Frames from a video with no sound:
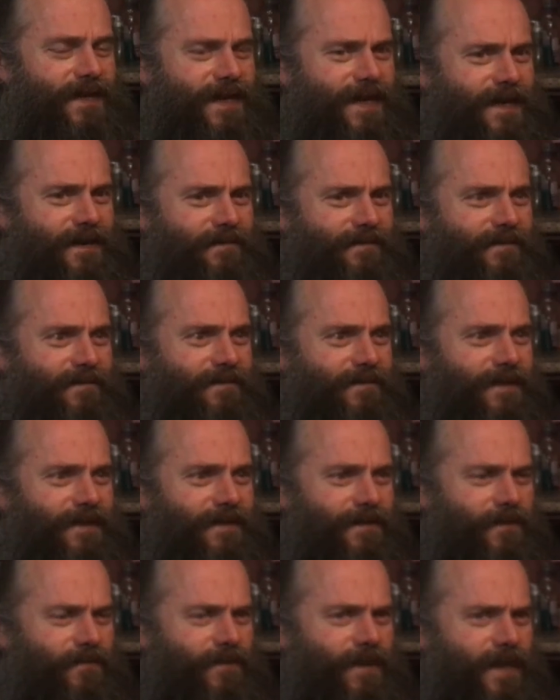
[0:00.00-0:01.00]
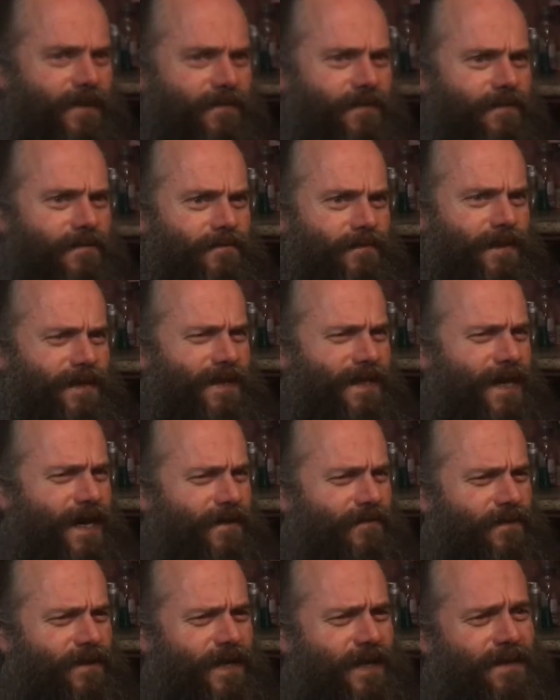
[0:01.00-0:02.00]
and you don't
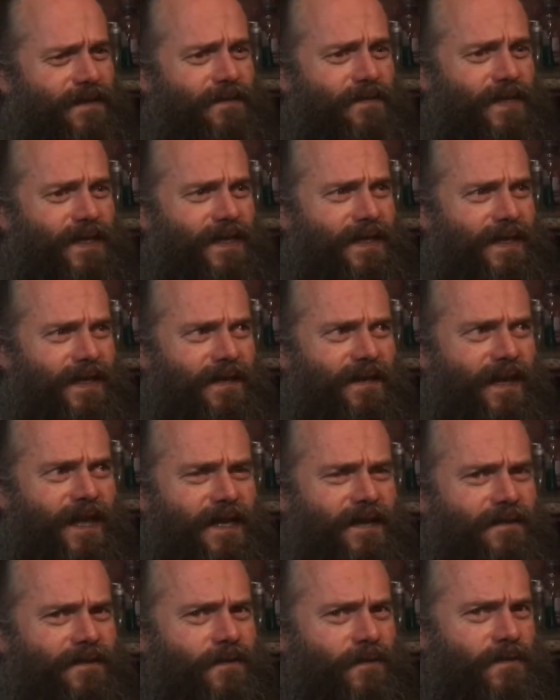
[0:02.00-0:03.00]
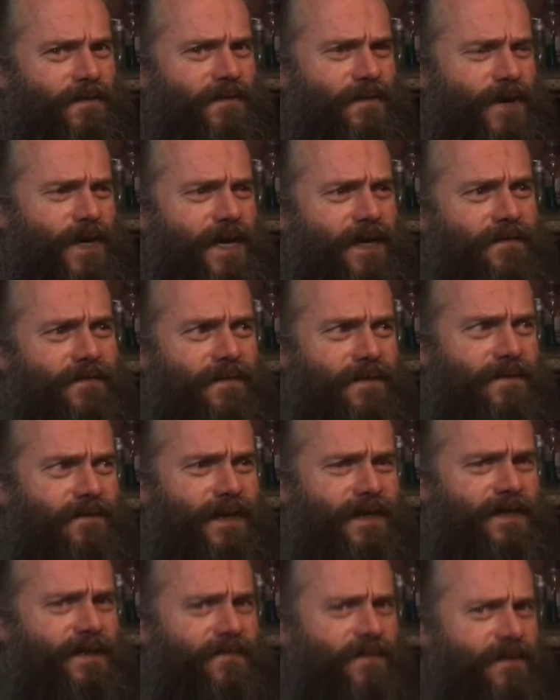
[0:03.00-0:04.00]
ever get to be enlightened or free for the
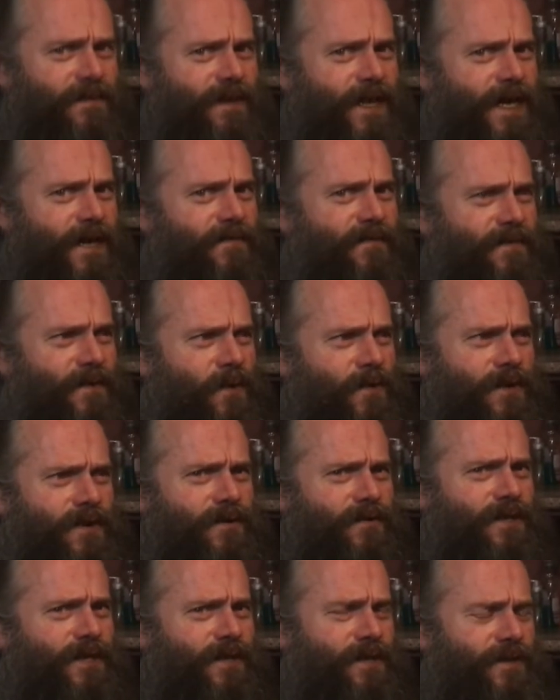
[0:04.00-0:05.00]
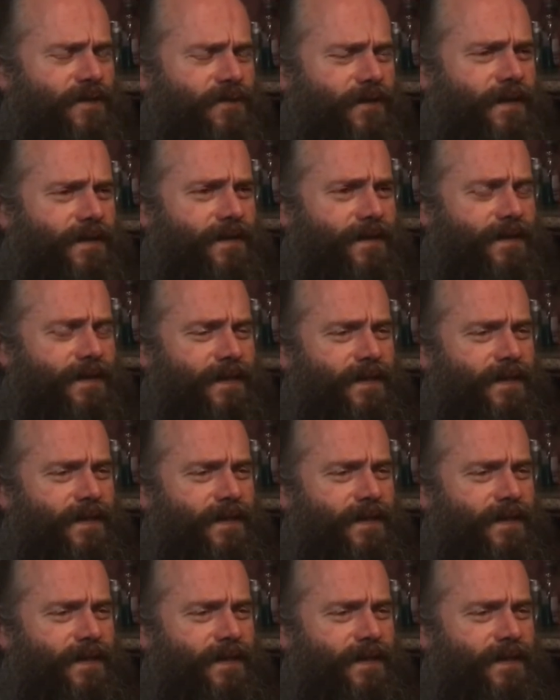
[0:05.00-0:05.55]
rest of your life or your children.